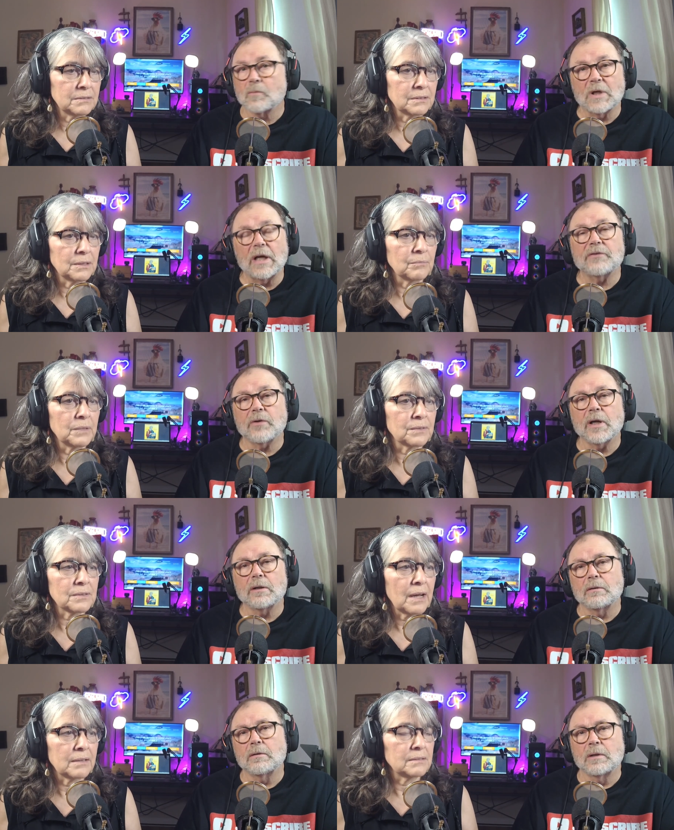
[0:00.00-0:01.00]
Speaker 1: That's right. It's
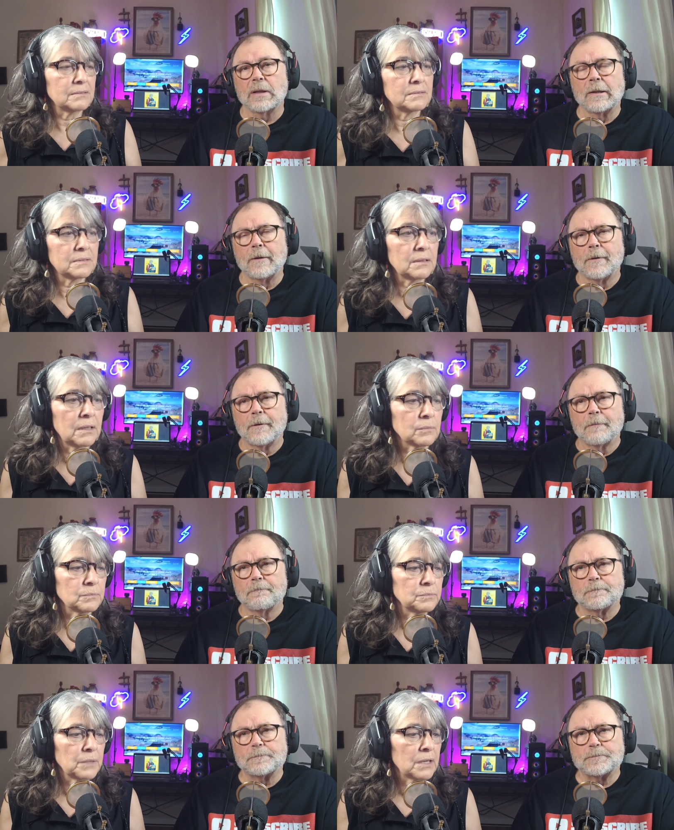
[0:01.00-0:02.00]
not um,
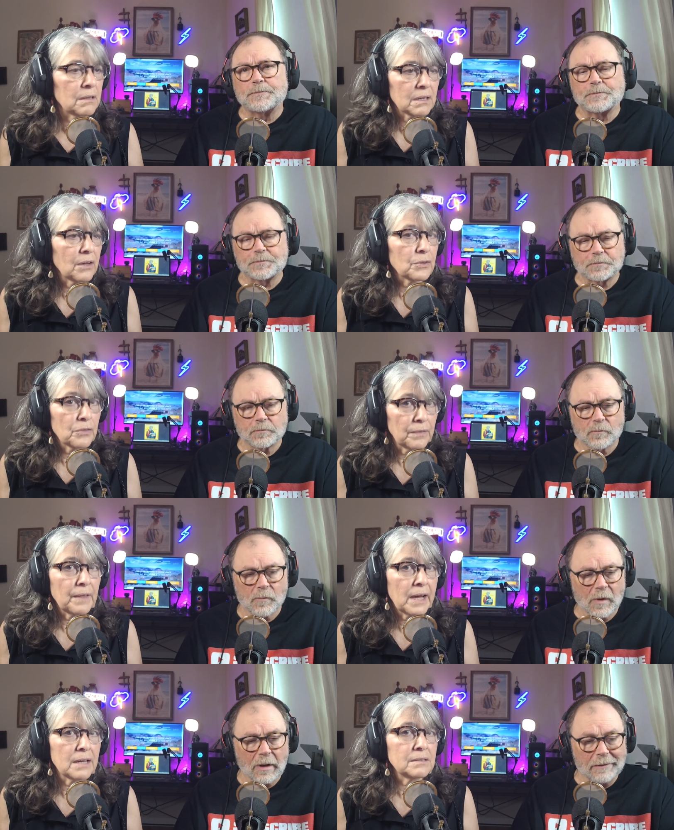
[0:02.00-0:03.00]
anything other than
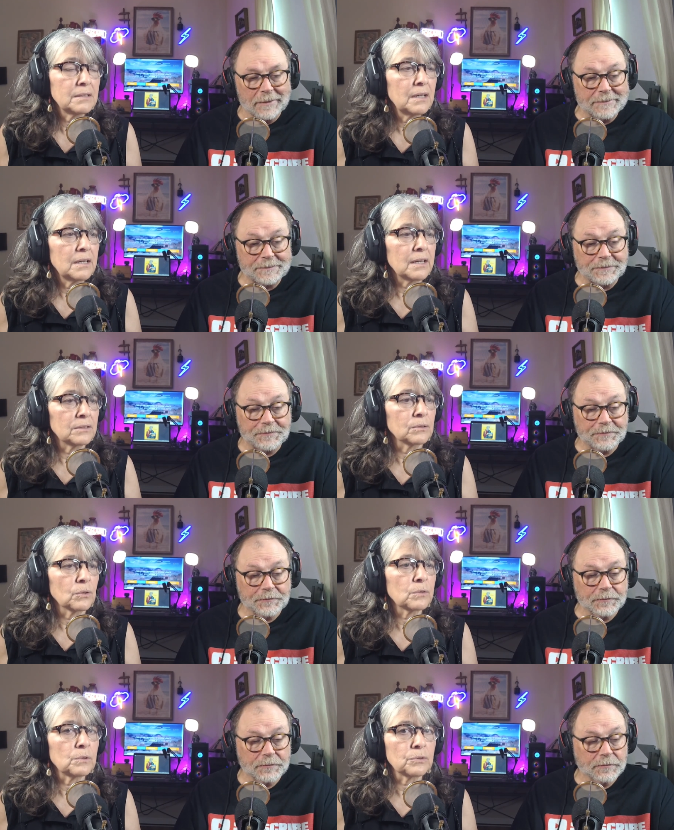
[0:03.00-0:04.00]
that, and the
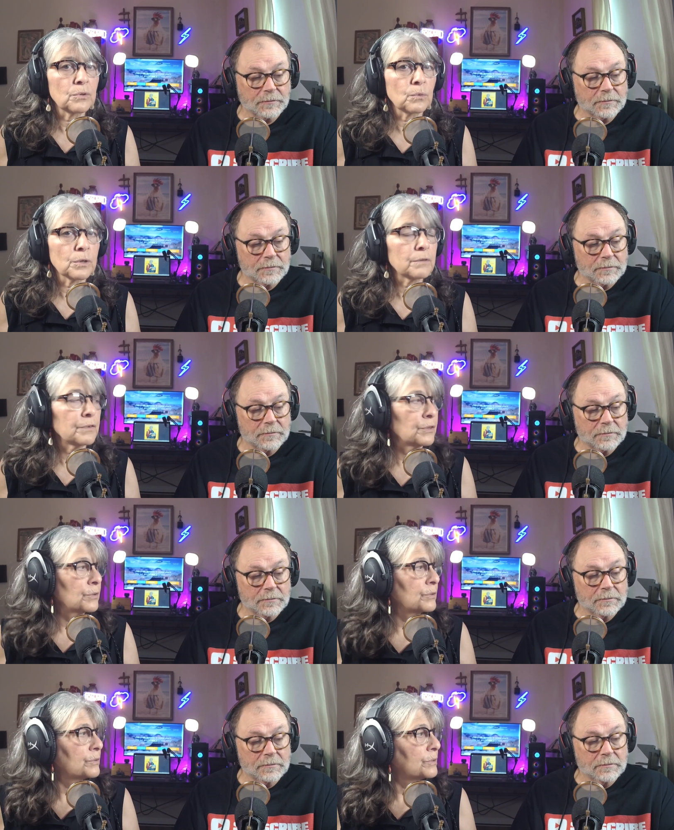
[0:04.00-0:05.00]
Lord will do the work for
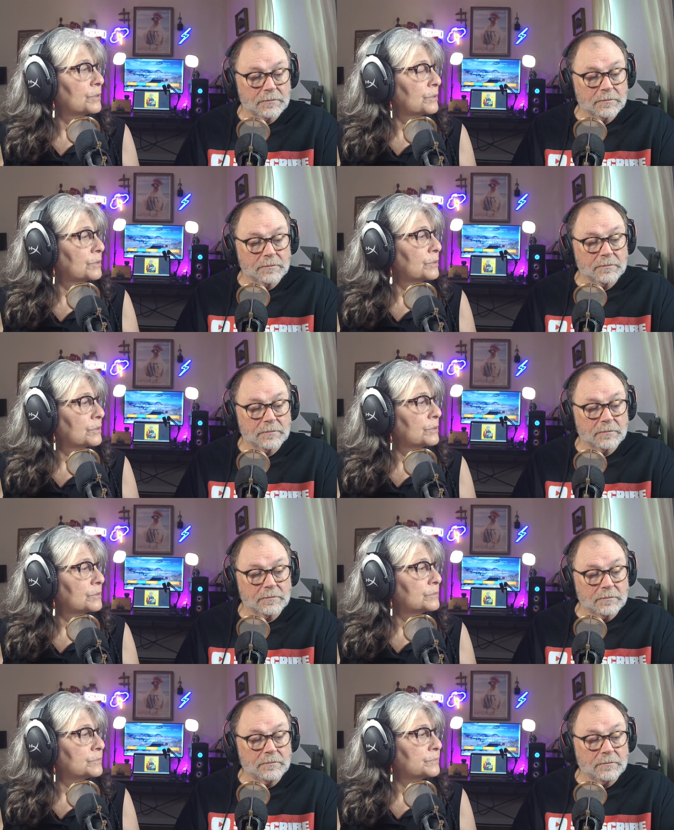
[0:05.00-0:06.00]
you.
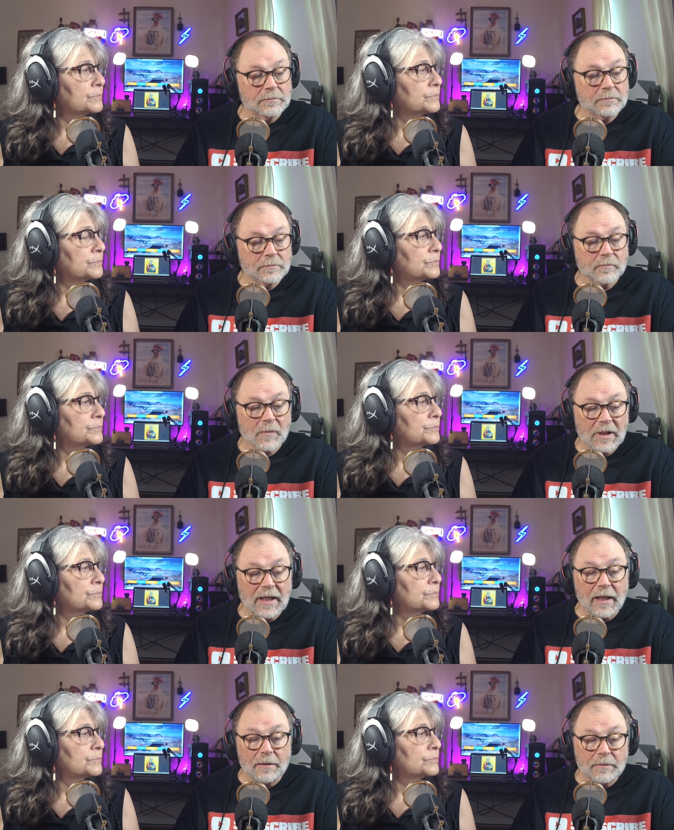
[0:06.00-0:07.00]
Speaker 2: Mm-hmm.
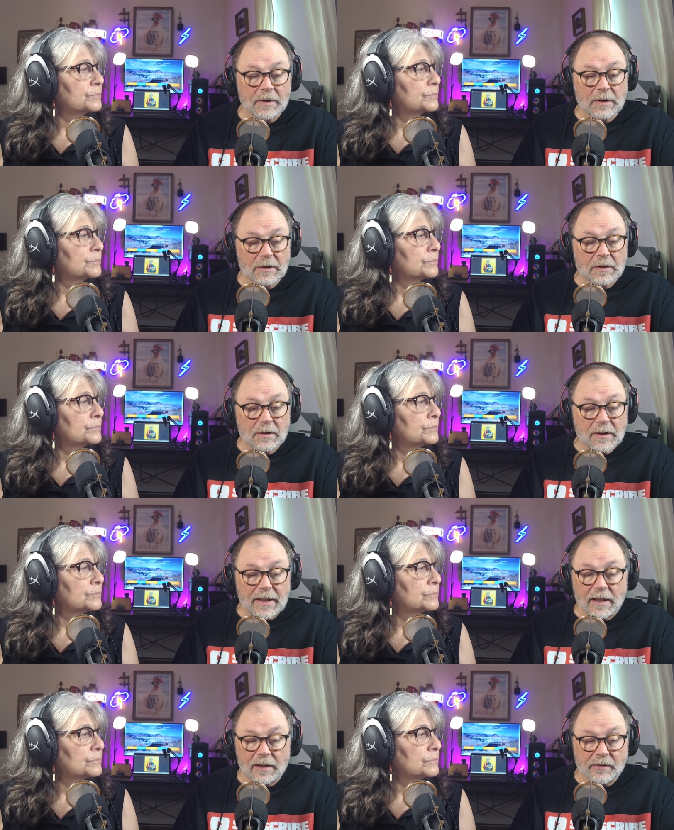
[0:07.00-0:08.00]
Yeah,
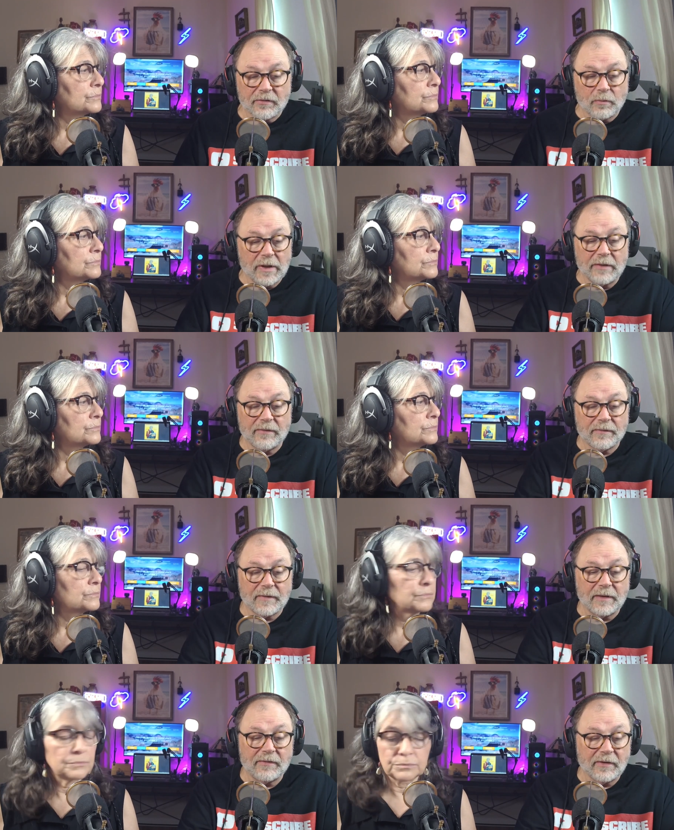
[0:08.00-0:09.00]
yeah. It's it's
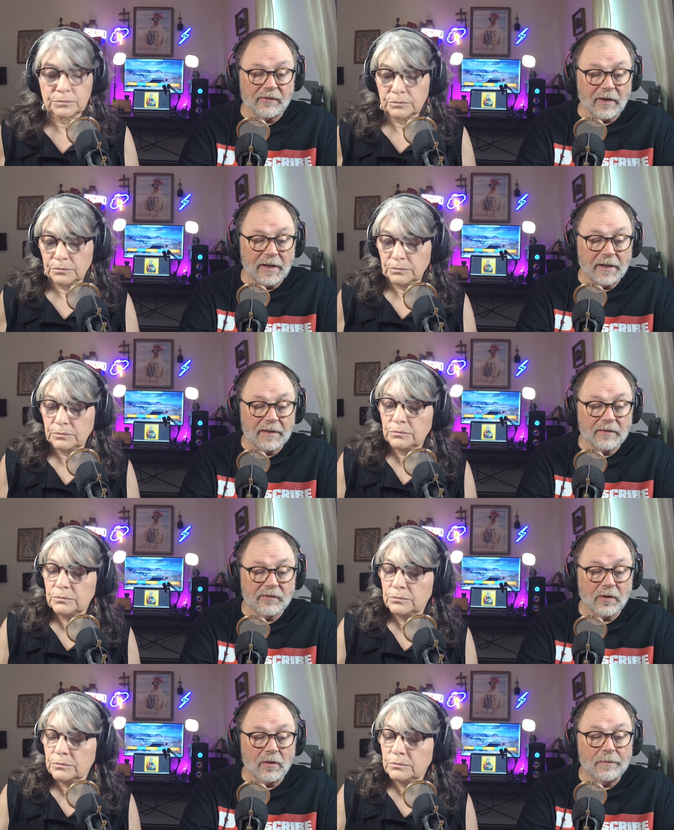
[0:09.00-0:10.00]
it's exciting.
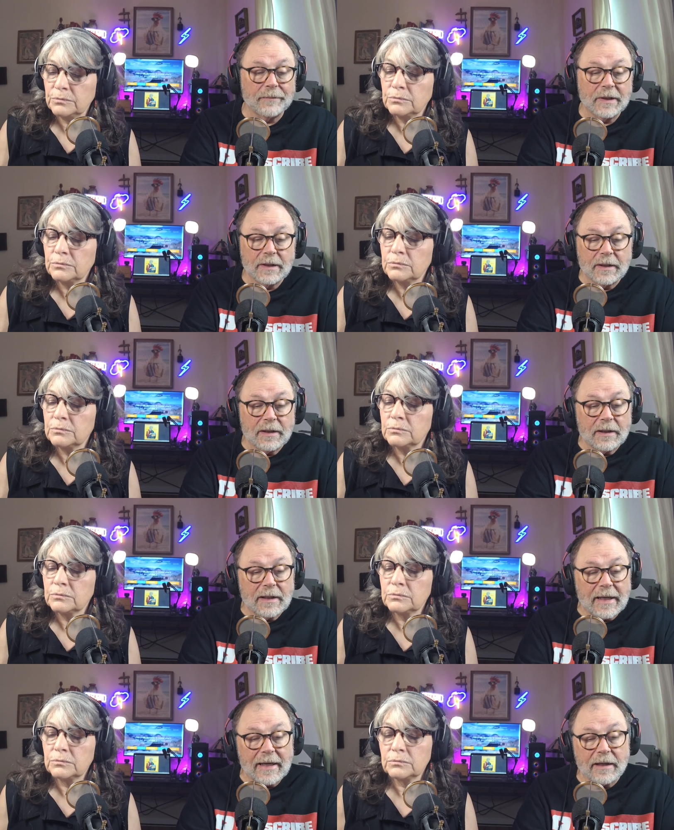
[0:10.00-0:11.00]
So,
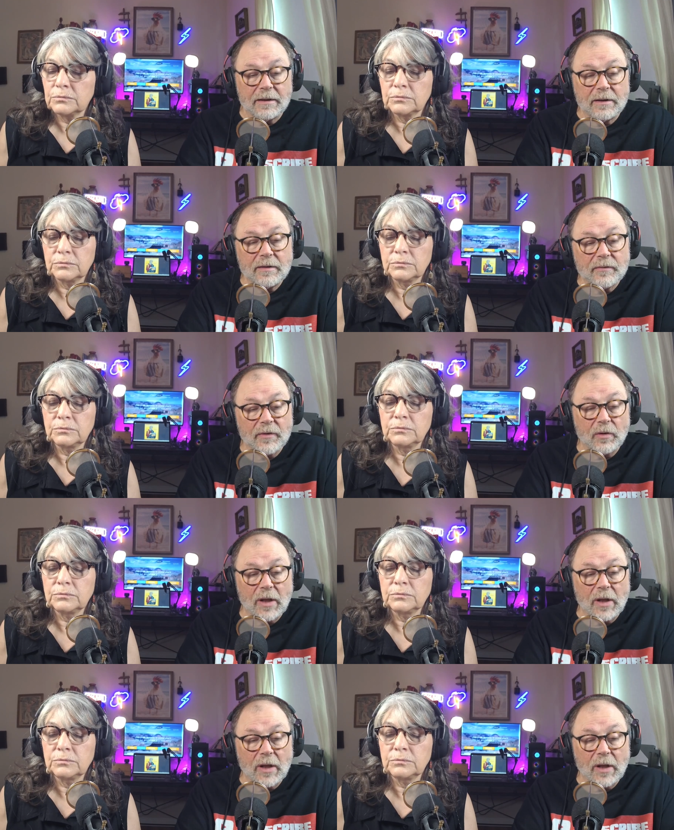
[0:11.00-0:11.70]
and the